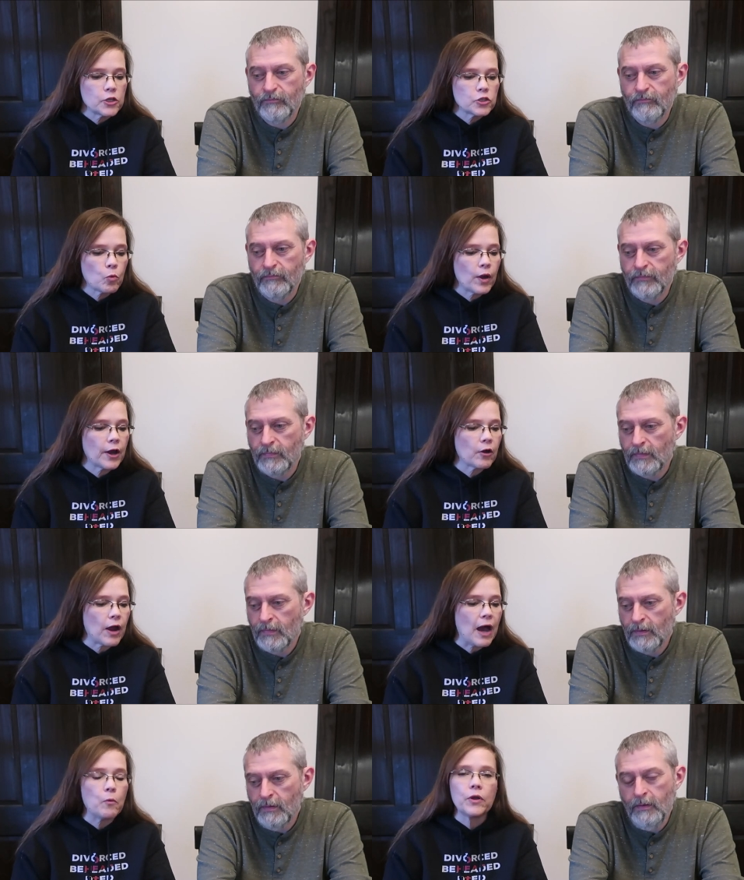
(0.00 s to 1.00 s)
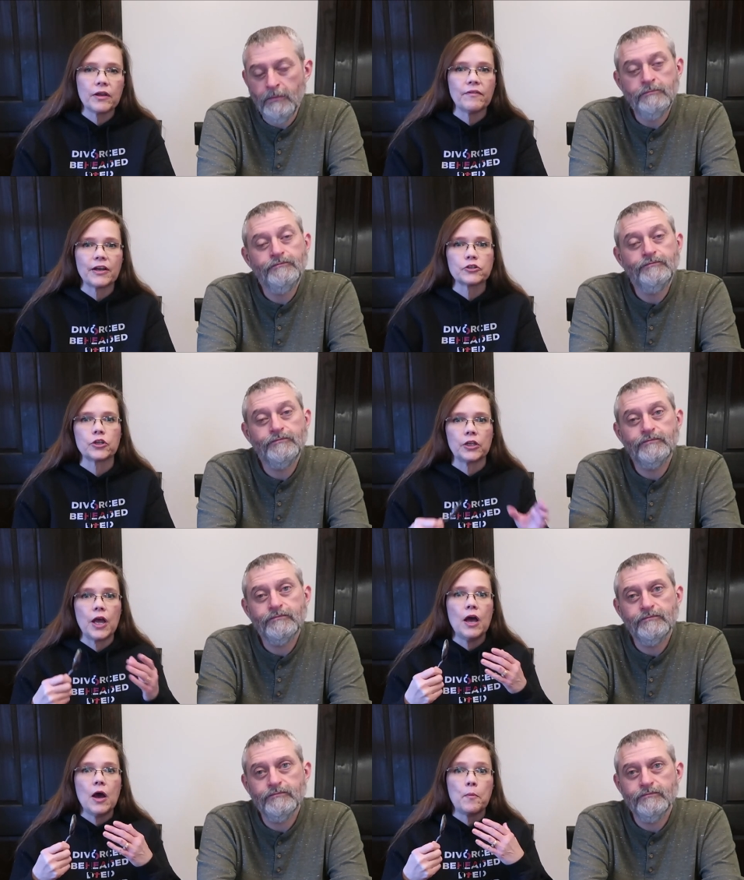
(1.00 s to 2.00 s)
Speaker 1: to where I would have actually
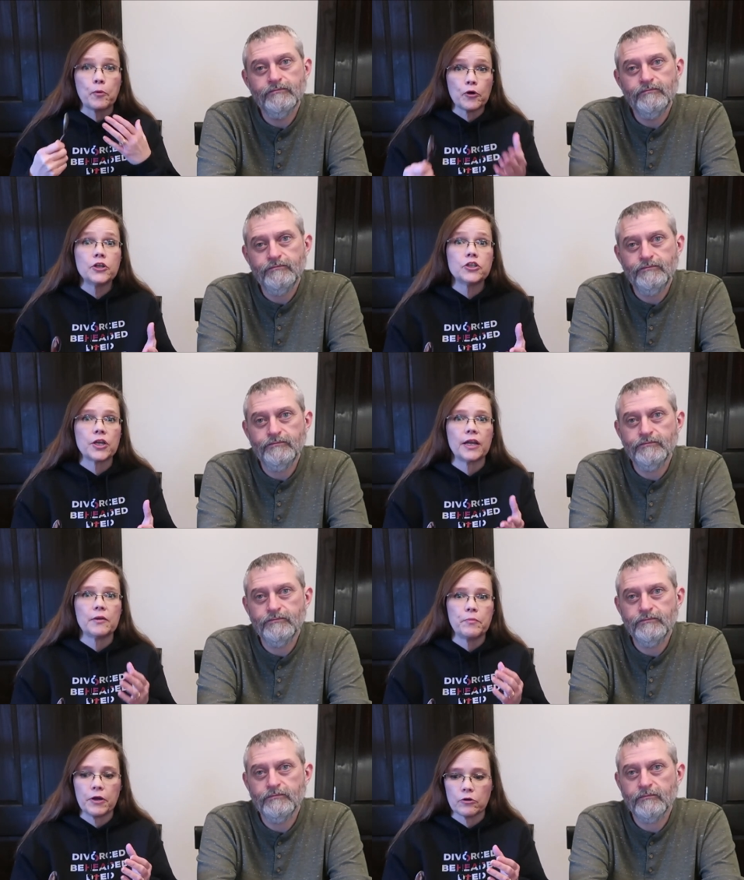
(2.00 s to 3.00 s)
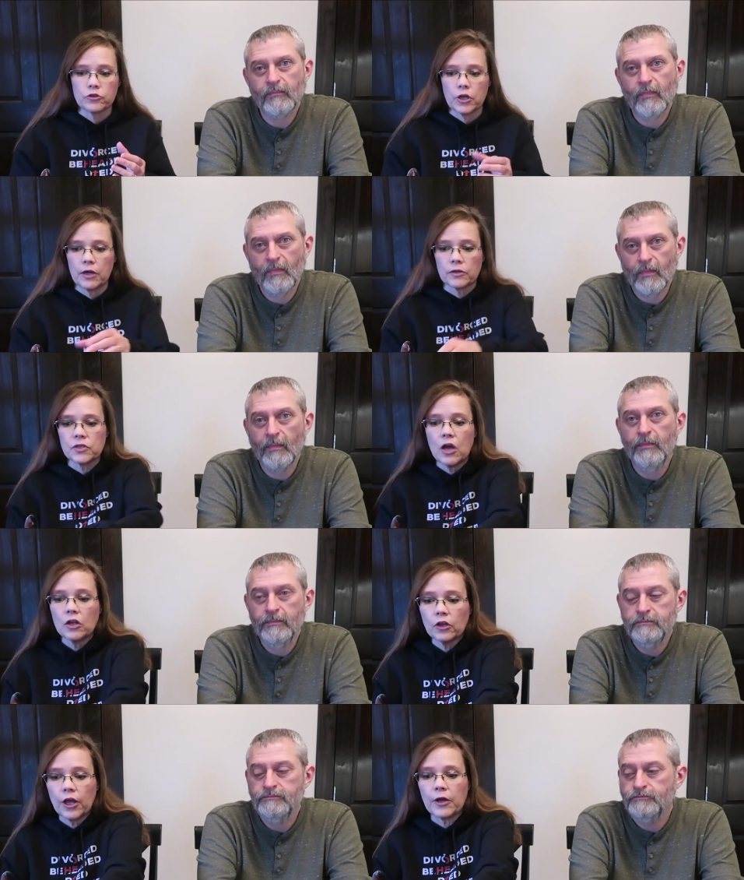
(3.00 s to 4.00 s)
appreciated bigger chunks
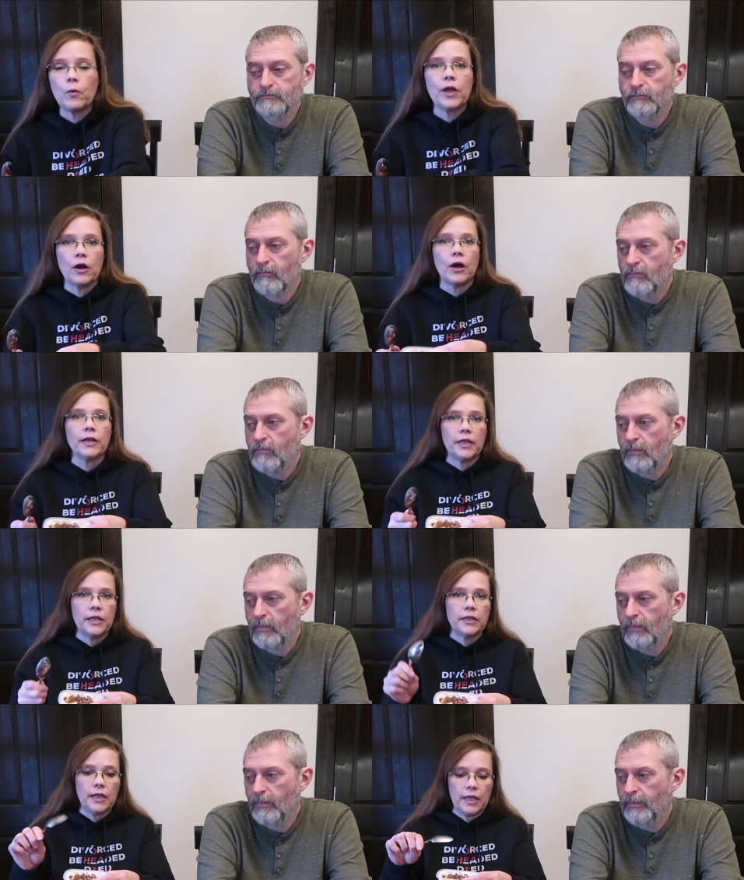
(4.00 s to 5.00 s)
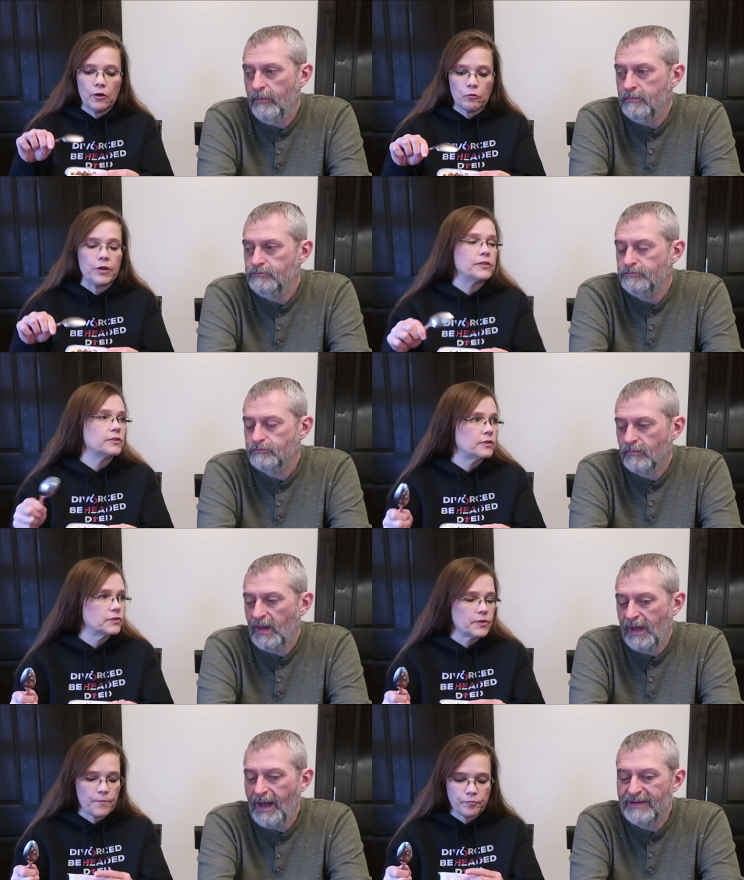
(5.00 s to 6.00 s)
like we got in the Reese's.
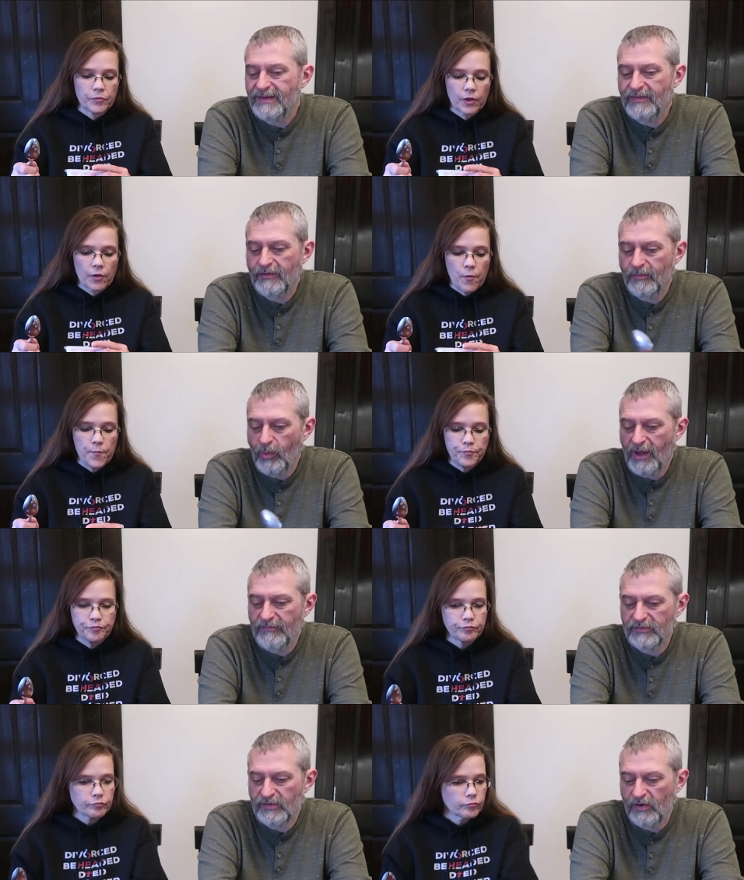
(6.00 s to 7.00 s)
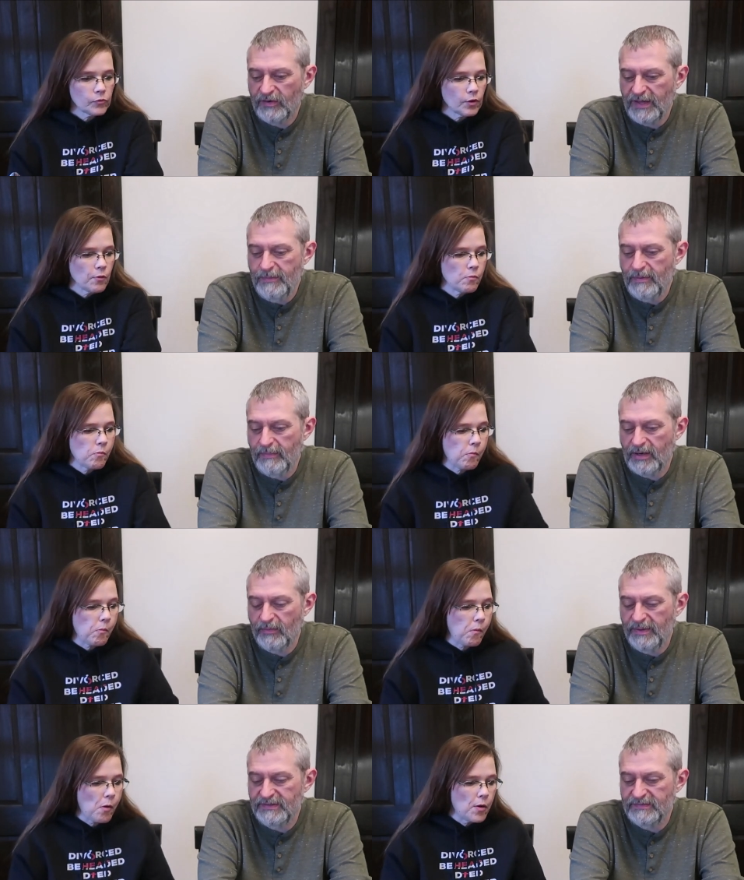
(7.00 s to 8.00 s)
Speaker 2: Yeah, I'd say the wafer's hard to keep in bigger
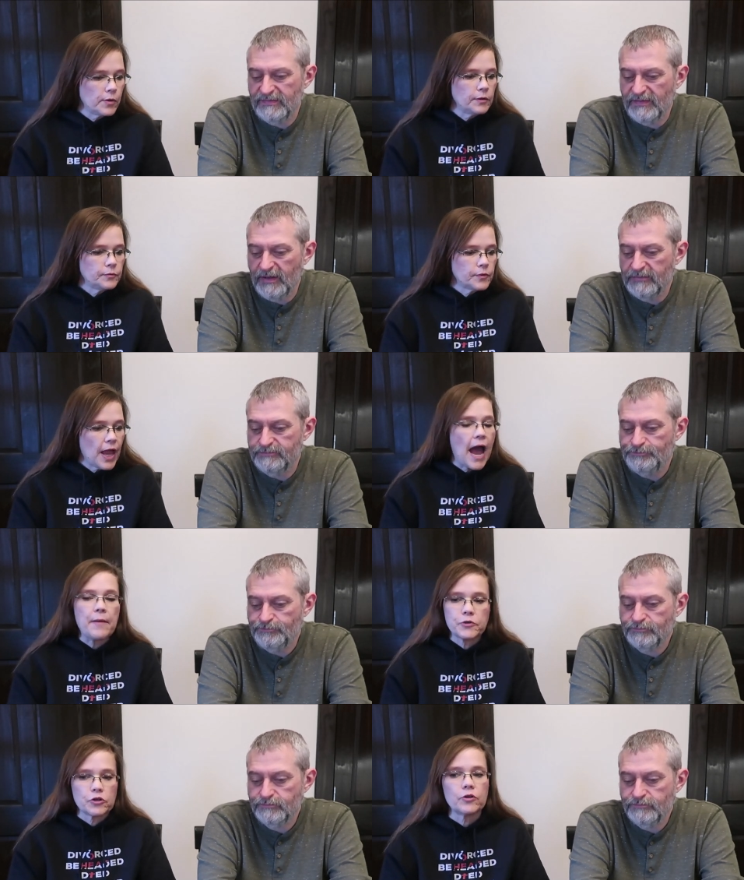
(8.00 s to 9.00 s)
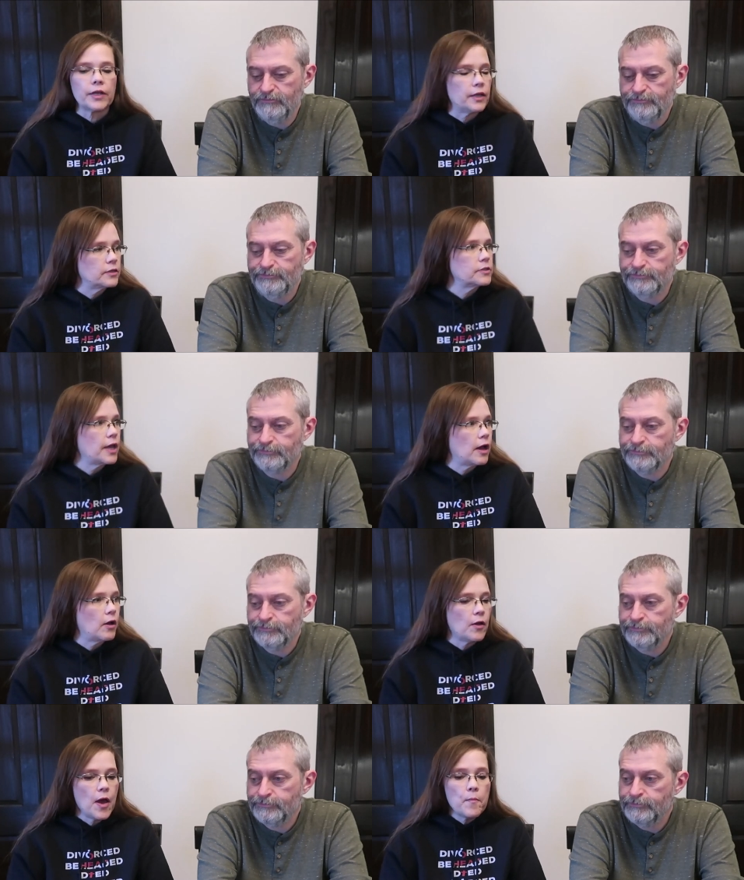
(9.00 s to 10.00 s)
pieces though.
Speaker 1: I'm sure it is,
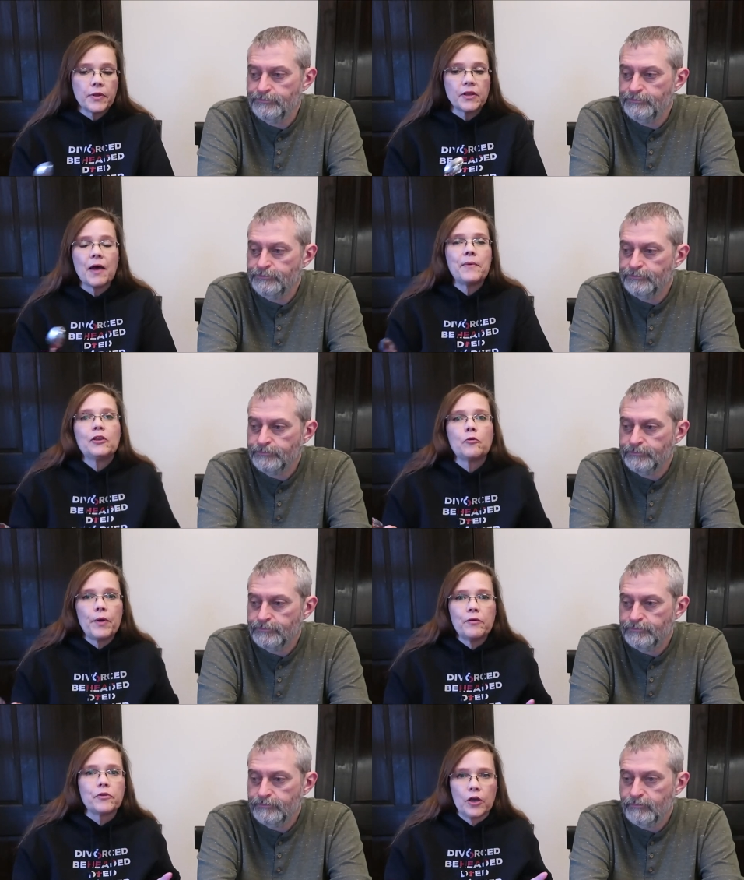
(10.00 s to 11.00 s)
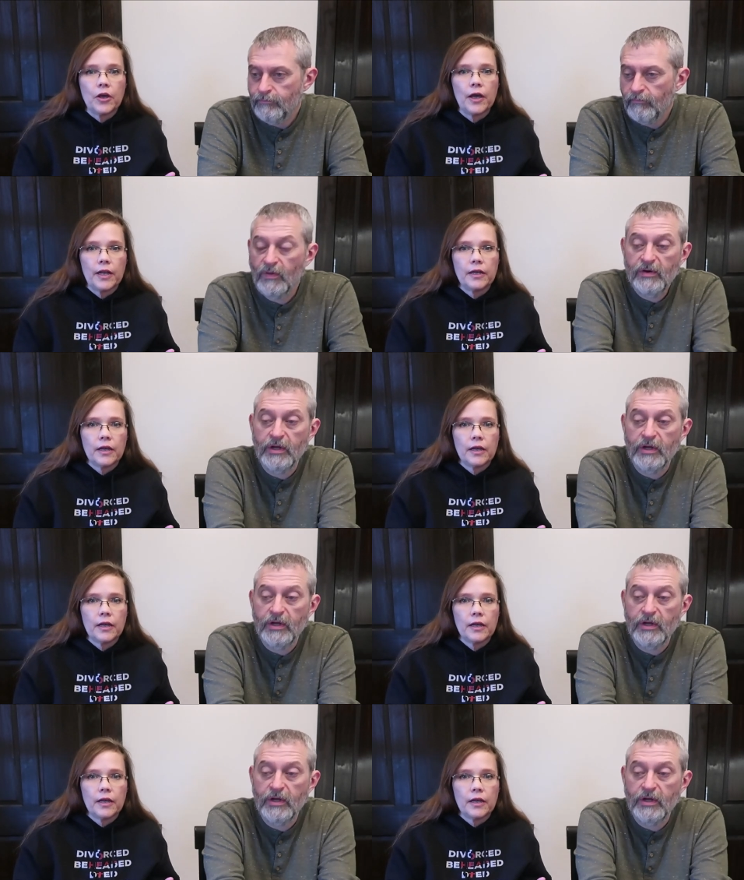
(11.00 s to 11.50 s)
yeah. But I mean, they're both good. They're